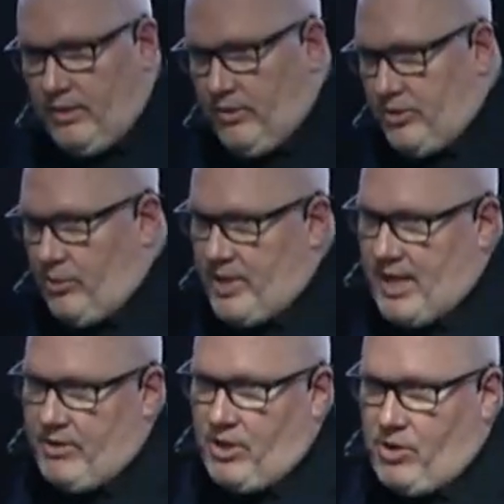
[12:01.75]
So a
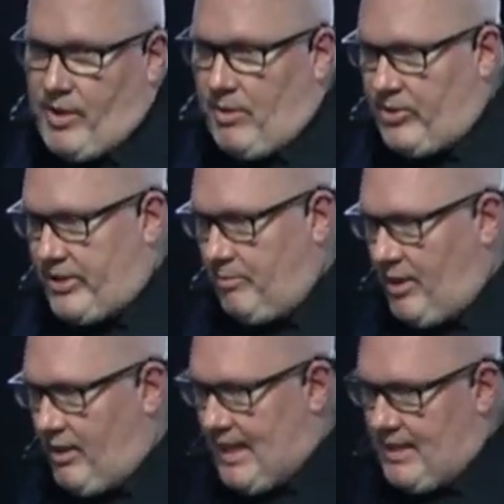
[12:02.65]
year ago, I was in
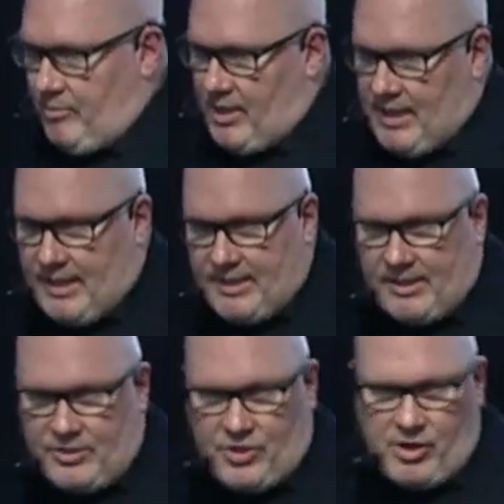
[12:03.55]
Berlin. Berlin is in
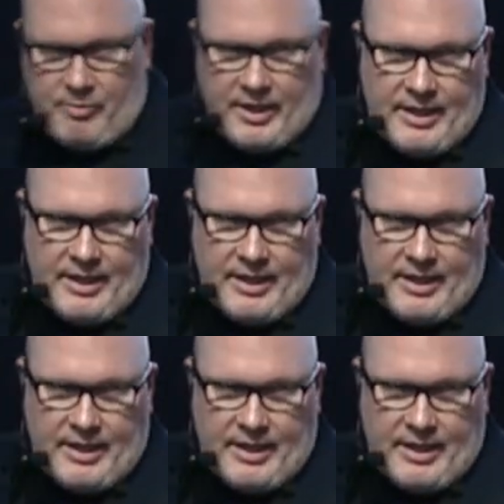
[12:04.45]
Germany.